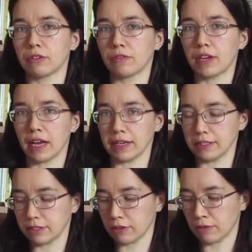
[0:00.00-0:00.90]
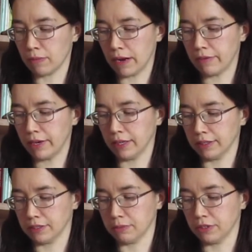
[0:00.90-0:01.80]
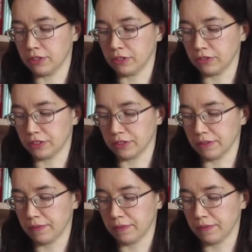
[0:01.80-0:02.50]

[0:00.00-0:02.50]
of the case of Mary Elizabeth Johnson.